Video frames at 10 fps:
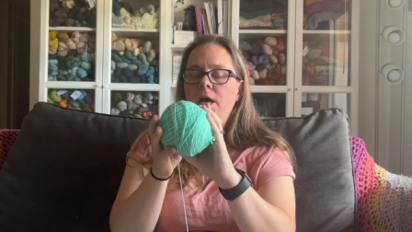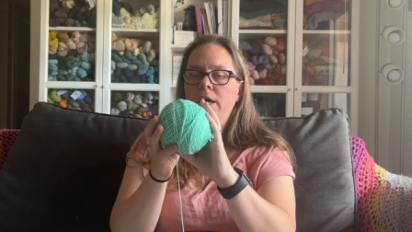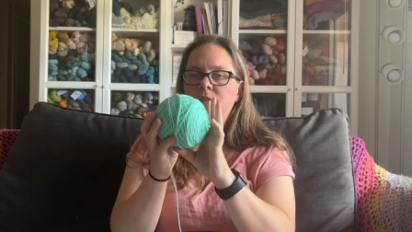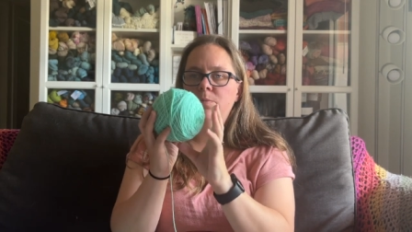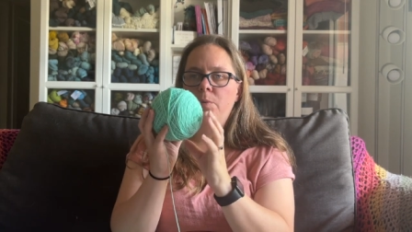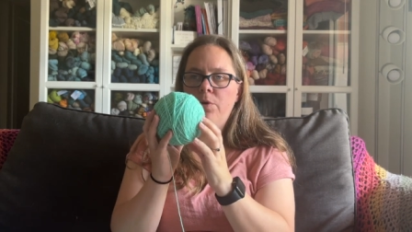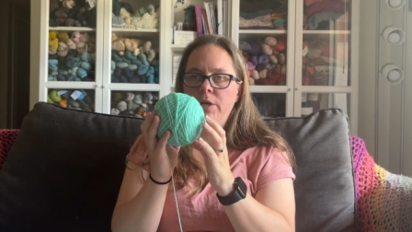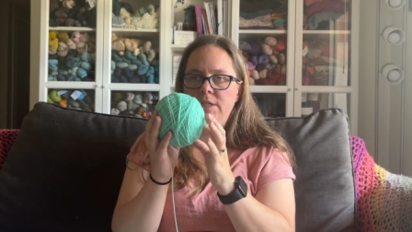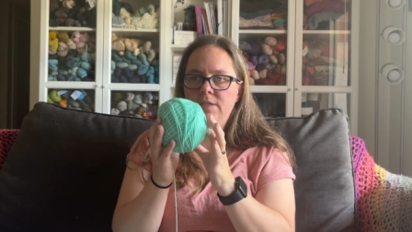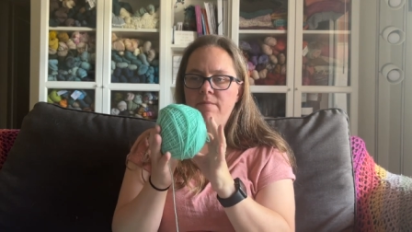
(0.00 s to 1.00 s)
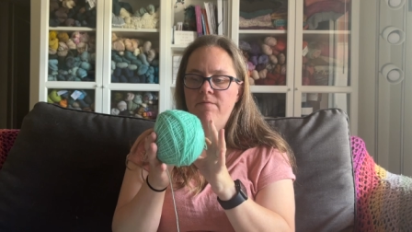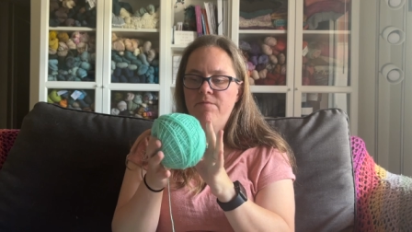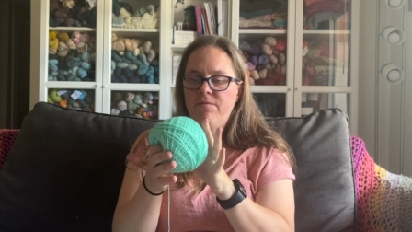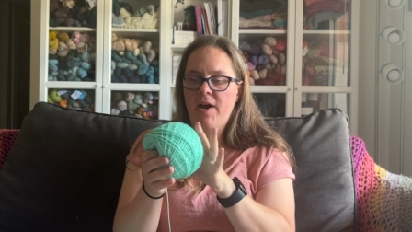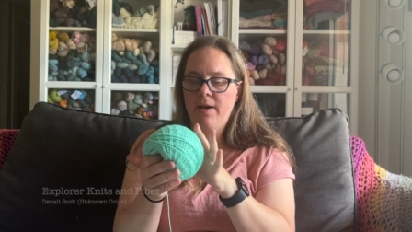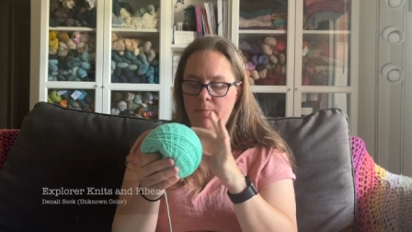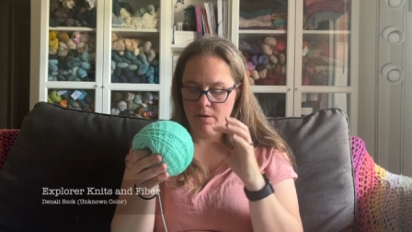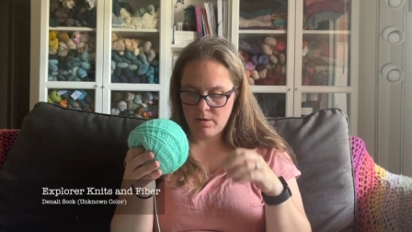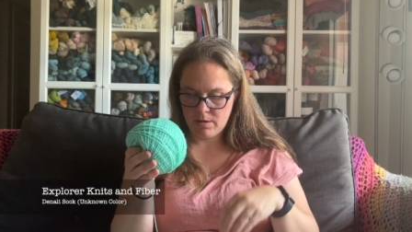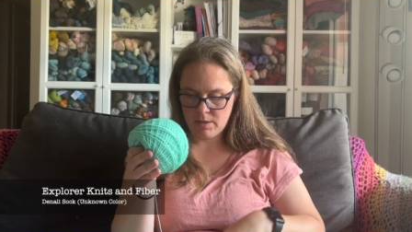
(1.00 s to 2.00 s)
Explorer Knits and
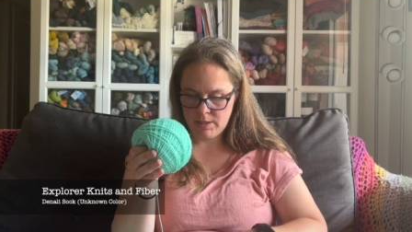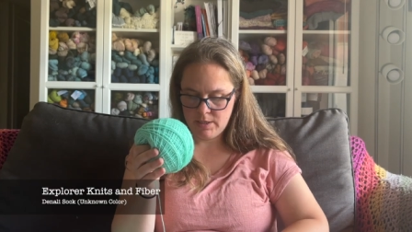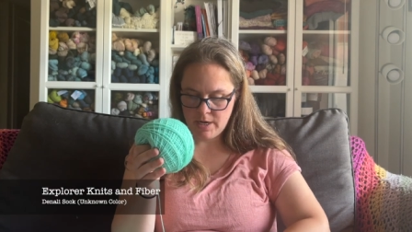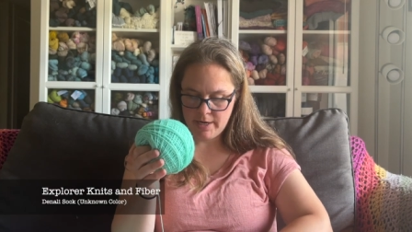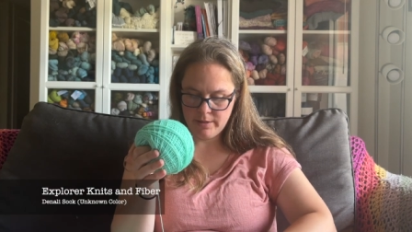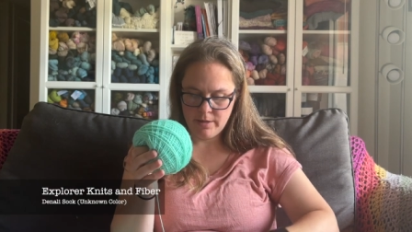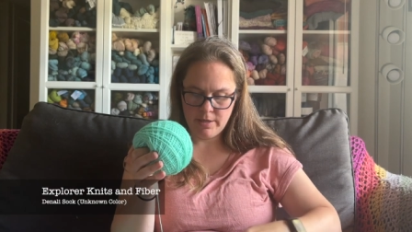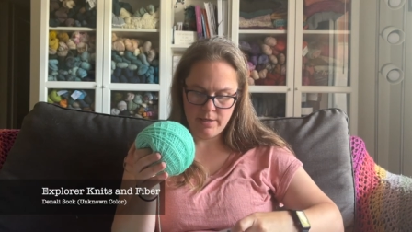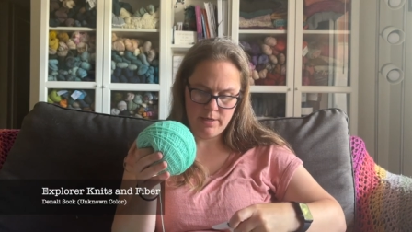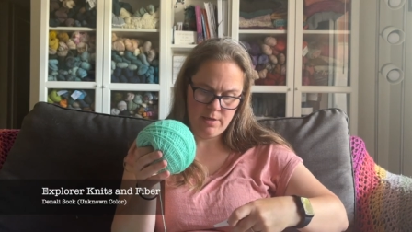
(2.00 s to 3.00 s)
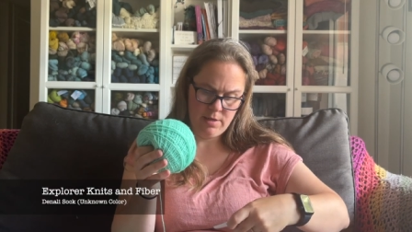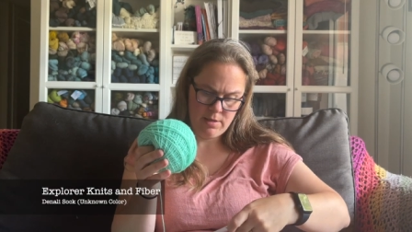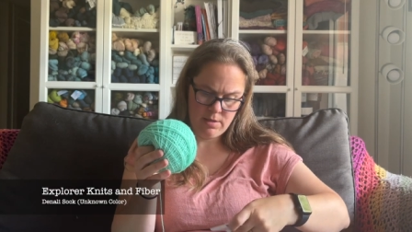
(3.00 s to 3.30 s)
Fiber Nylon